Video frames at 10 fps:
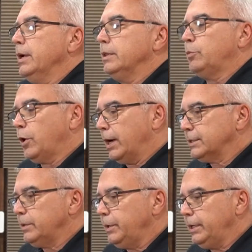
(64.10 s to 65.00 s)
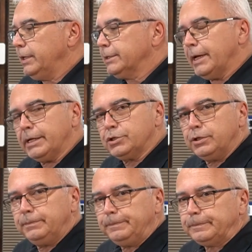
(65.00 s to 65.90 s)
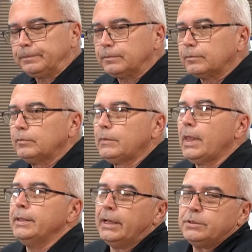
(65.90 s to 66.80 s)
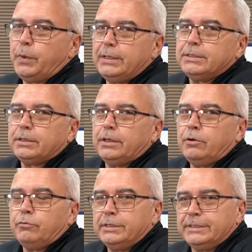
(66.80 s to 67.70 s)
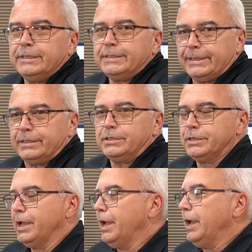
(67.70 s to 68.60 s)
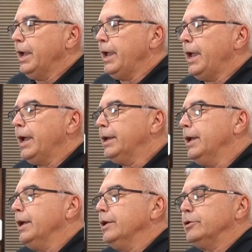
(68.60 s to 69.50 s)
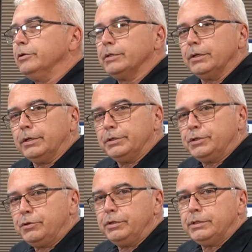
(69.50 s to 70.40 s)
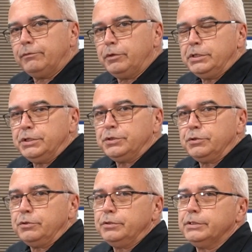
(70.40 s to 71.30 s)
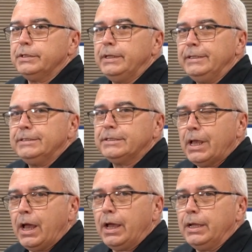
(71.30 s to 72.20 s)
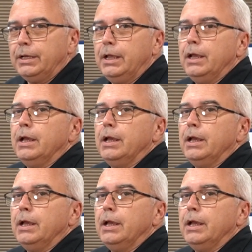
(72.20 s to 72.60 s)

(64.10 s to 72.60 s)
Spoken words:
The proximity detection, that's basically a resistance. And there's a series of resistors inside